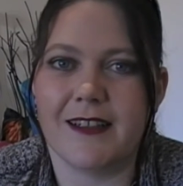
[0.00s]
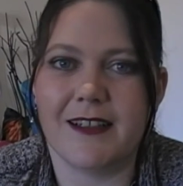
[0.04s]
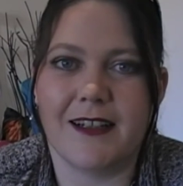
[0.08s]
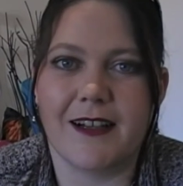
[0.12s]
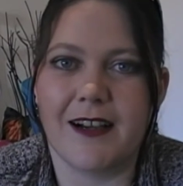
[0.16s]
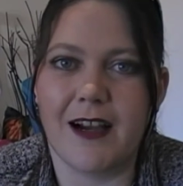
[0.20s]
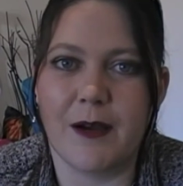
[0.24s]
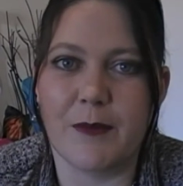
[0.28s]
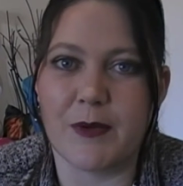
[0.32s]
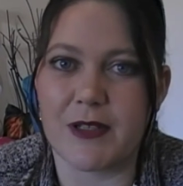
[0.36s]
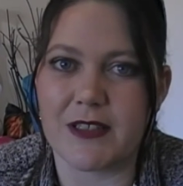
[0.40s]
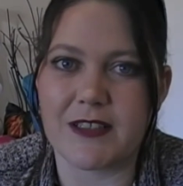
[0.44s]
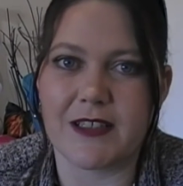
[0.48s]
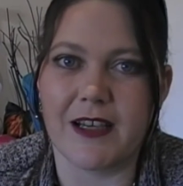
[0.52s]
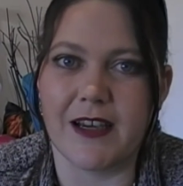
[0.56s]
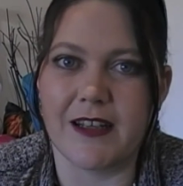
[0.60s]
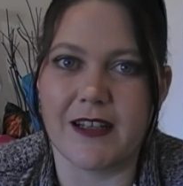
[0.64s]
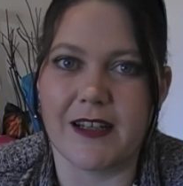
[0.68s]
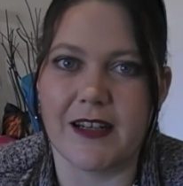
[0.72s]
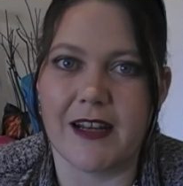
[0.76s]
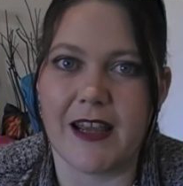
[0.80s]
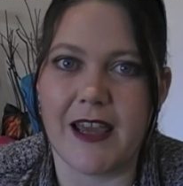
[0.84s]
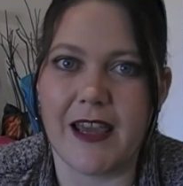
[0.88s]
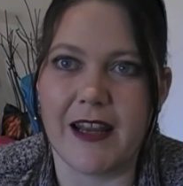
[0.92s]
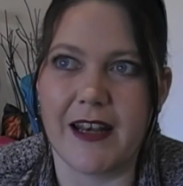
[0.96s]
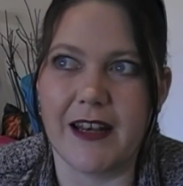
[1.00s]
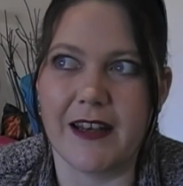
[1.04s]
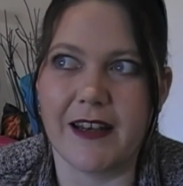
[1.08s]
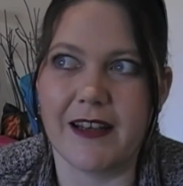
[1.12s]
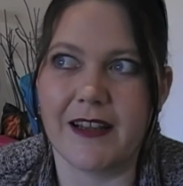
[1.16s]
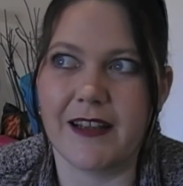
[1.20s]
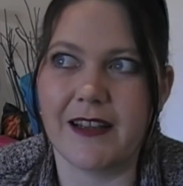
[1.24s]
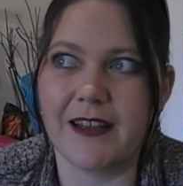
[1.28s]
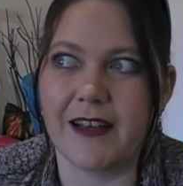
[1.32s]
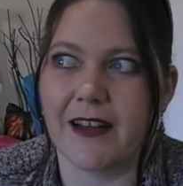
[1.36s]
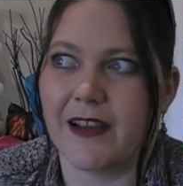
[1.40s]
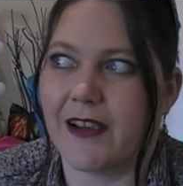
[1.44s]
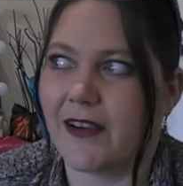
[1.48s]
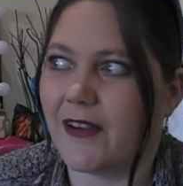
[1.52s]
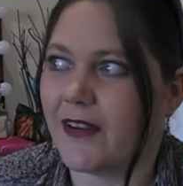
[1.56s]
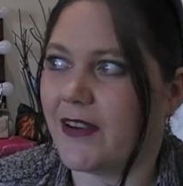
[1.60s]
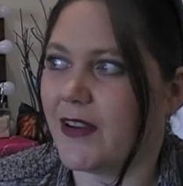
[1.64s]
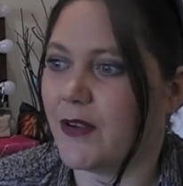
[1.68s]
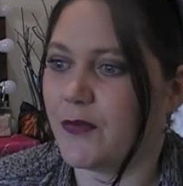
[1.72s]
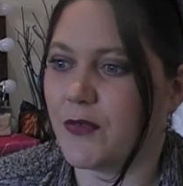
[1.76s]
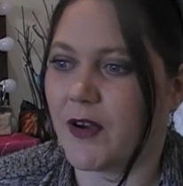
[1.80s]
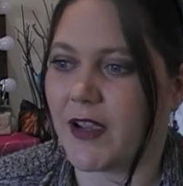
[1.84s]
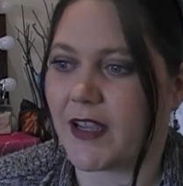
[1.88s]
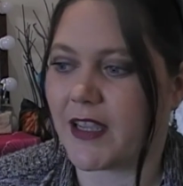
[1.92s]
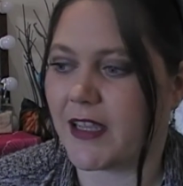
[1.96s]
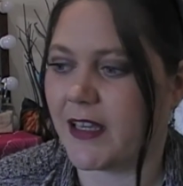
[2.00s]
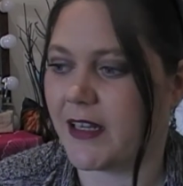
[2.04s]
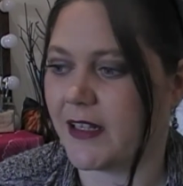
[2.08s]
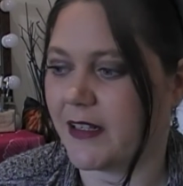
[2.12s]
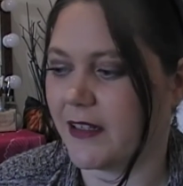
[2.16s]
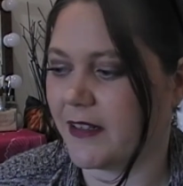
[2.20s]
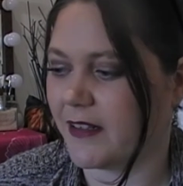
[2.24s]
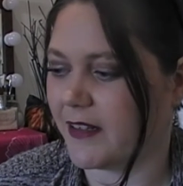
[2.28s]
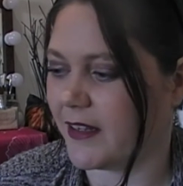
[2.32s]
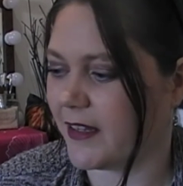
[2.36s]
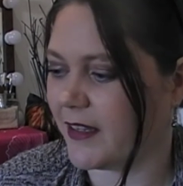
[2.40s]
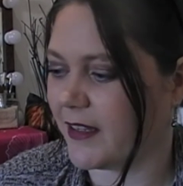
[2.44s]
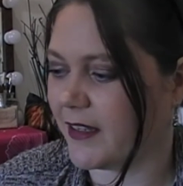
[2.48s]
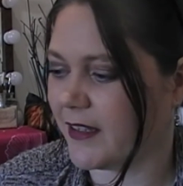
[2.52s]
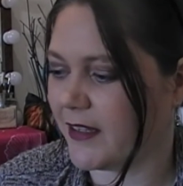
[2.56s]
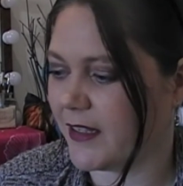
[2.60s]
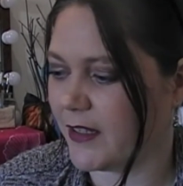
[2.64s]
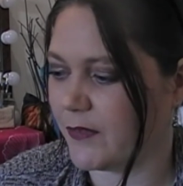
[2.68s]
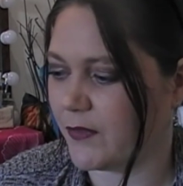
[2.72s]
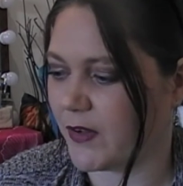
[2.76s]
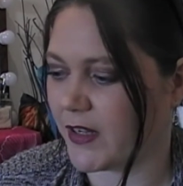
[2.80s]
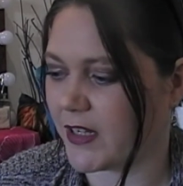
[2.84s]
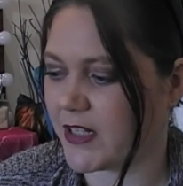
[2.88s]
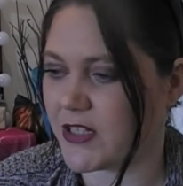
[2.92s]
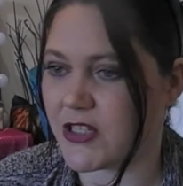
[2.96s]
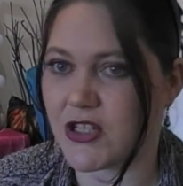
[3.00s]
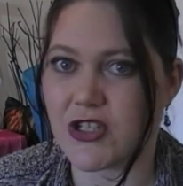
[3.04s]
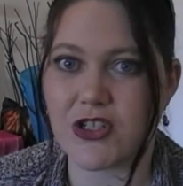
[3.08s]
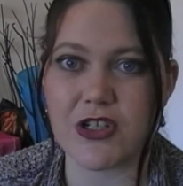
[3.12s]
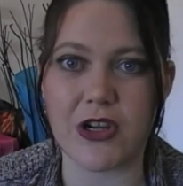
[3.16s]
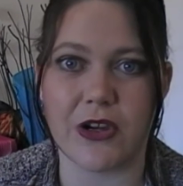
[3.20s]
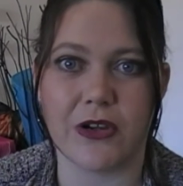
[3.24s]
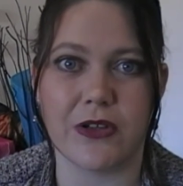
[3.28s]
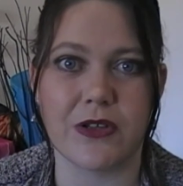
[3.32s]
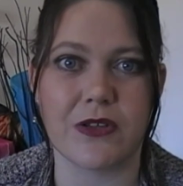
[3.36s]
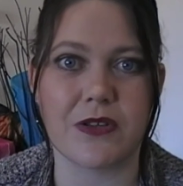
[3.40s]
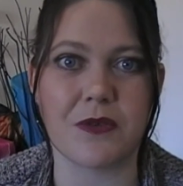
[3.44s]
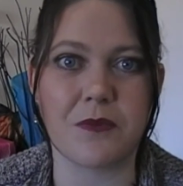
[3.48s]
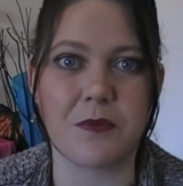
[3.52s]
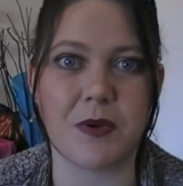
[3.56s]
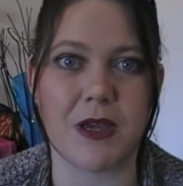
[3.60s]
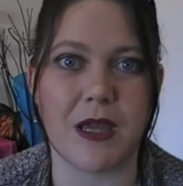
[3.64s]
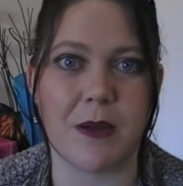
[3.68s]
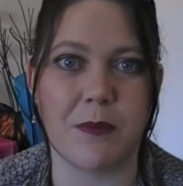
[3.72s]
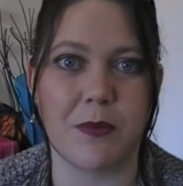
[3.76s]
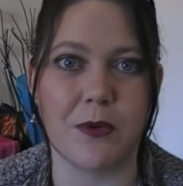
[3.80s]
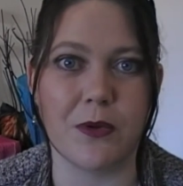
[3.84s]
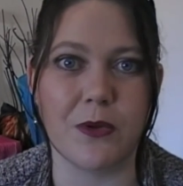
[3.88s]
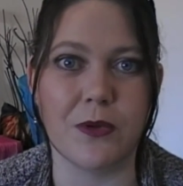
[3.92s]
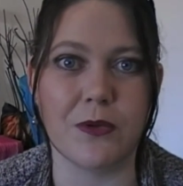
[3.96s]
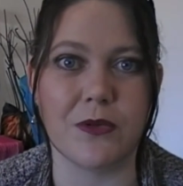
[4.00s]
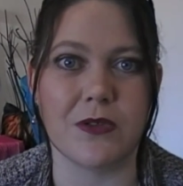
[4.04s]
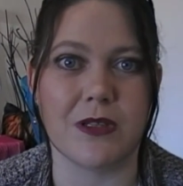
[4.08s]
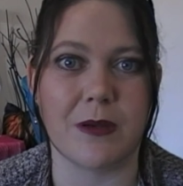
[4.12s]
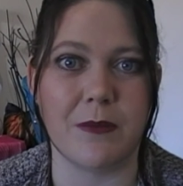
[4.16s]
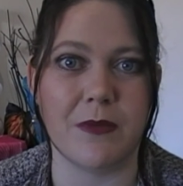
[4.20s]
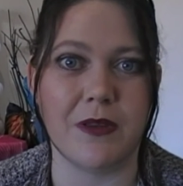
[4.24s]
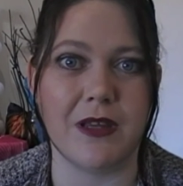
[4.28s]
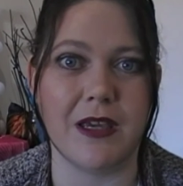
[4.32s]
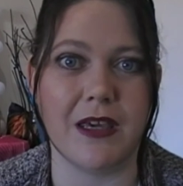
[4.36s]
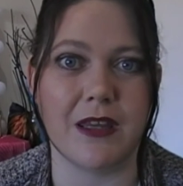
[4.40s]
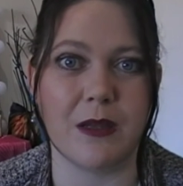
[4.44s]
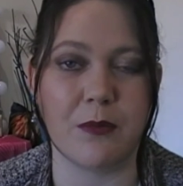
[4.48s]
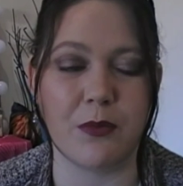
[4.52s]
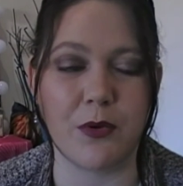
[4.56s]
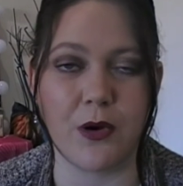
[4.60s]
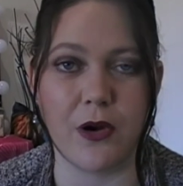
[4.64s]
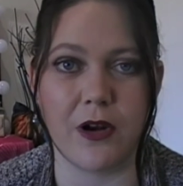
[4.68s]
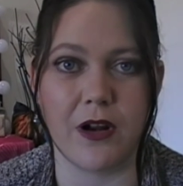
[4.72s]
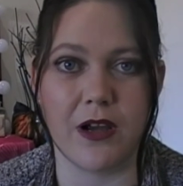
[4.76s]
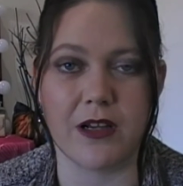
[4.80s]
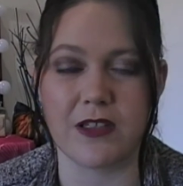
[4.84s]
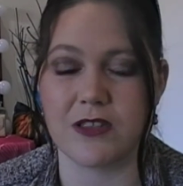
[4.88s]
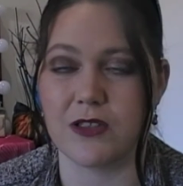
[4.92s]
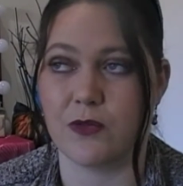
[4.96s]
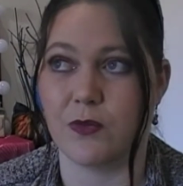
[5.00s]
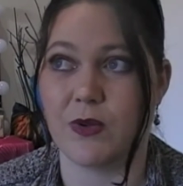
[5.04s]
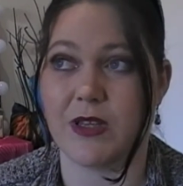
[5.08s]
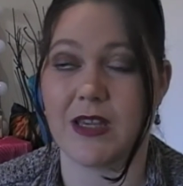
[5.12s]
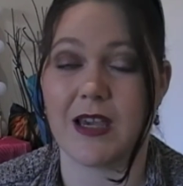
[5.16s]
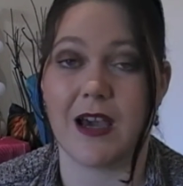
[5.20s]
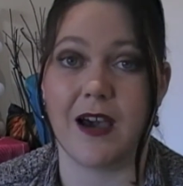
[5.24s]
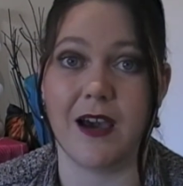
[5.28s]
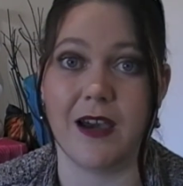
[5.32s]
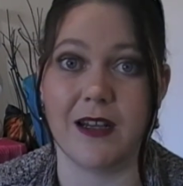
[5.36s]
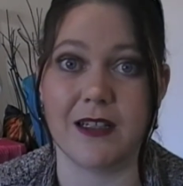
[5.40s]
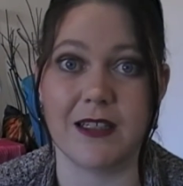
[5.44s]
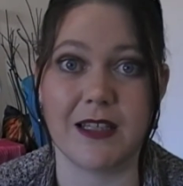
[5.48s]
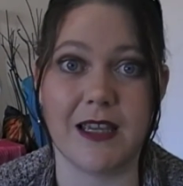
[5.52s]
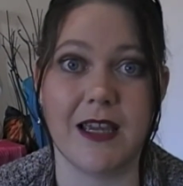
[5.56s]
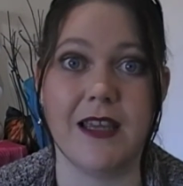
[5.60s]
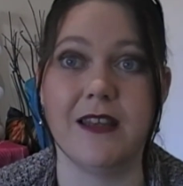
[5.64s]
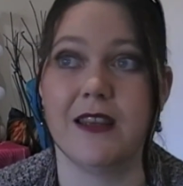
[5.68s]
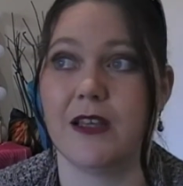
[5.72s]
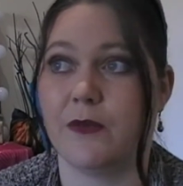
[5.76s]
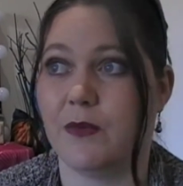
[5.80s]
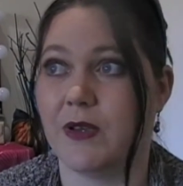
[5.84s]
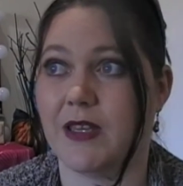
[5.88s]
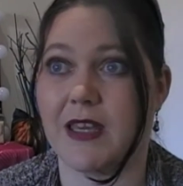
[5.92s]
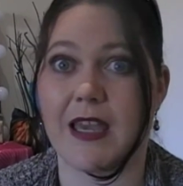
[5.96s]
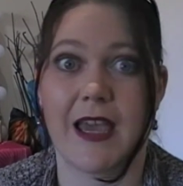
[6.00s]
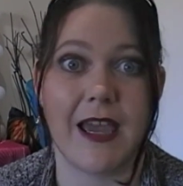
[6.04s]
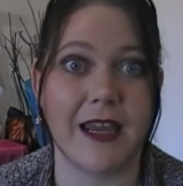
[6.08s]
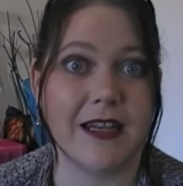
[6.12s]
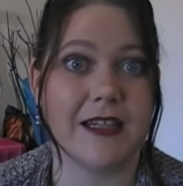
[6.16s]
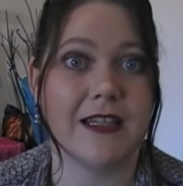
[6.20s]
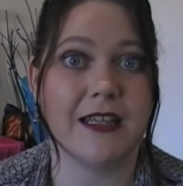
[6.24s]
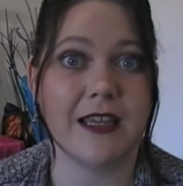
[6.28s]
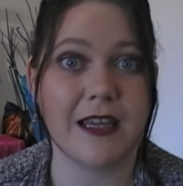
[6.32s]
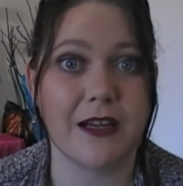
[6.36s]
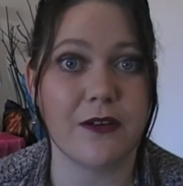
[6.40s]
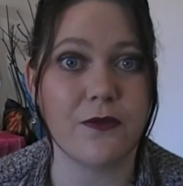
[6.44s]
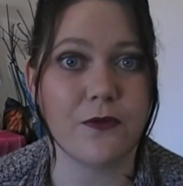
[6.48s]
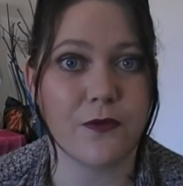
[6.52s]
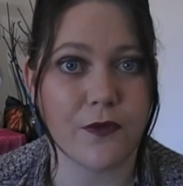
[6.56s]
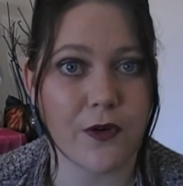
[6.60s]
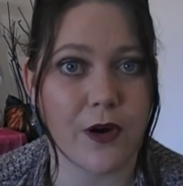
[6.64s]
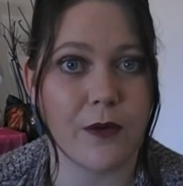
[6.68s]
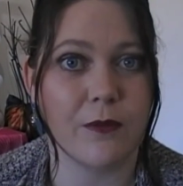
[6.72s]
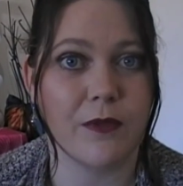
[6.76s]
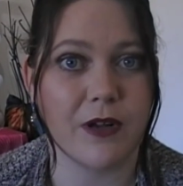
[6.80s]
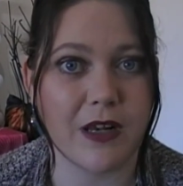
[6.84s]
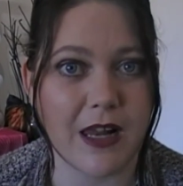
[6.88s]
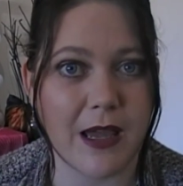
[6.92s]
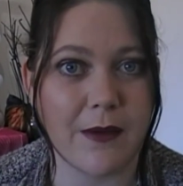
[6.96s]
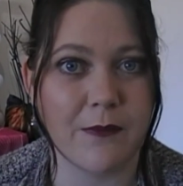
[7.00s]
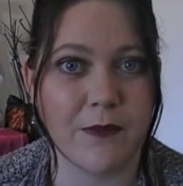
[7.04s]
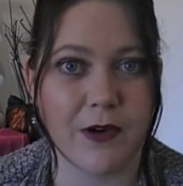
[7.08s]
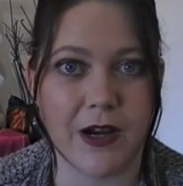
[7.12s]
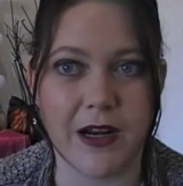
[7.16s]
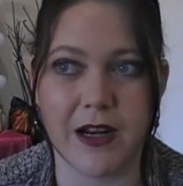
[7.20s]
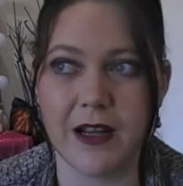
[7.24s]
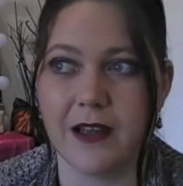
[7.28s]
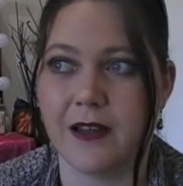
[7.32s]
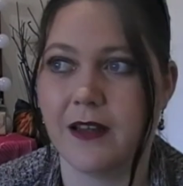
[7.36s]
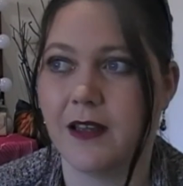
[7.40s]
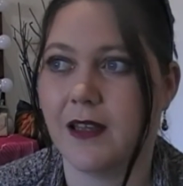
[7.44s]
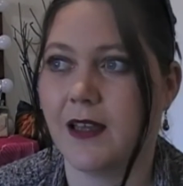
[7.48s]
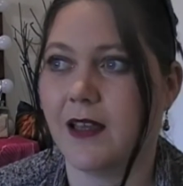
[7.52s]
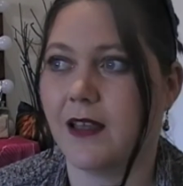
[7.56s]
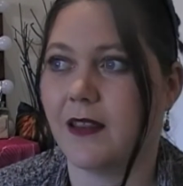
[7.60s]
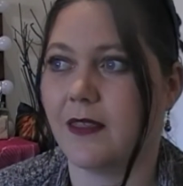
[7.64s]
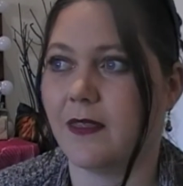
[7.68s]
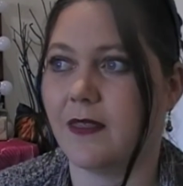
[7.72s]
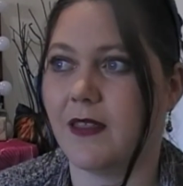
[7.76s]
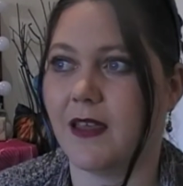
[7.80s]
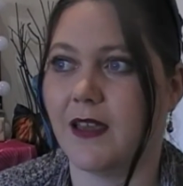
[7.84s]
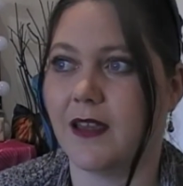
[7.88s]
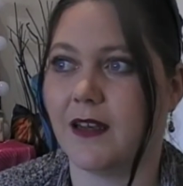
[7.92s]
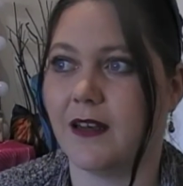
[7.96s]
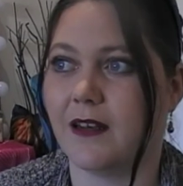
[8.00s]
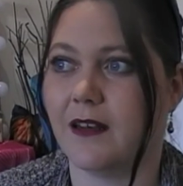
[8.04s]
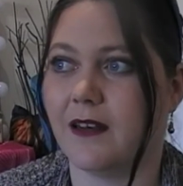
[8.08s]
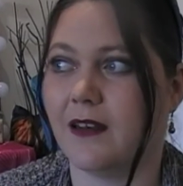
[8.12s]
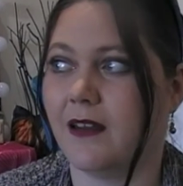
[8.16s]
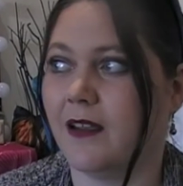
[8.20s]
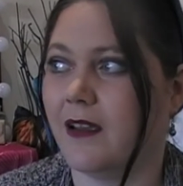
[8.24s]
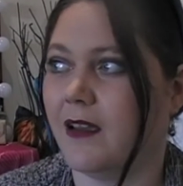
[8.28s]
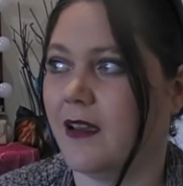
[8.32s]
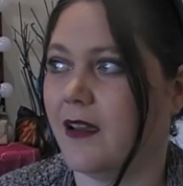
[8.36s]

I'm excited, and you know, if I can show some people some of the other products that we can't get that we can get from Glamraider, then